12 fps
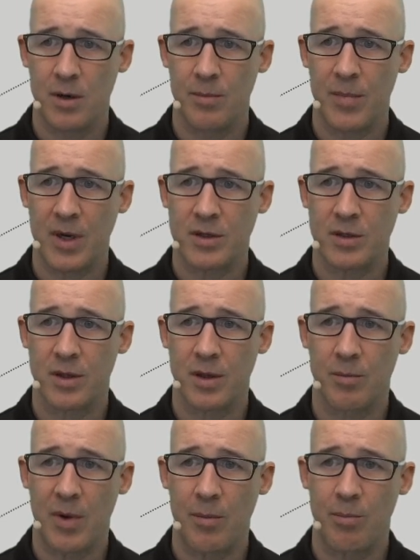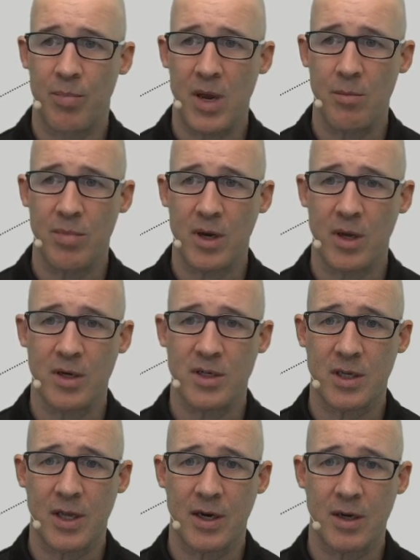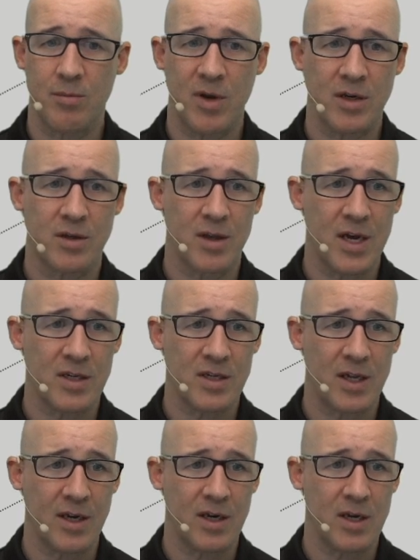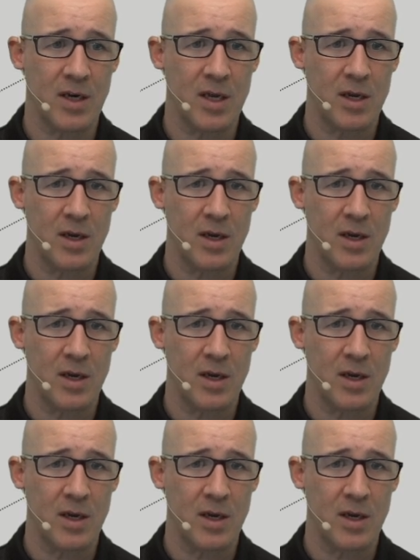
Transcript: Make sure that my paint bucket is selected. Make sure that's selected.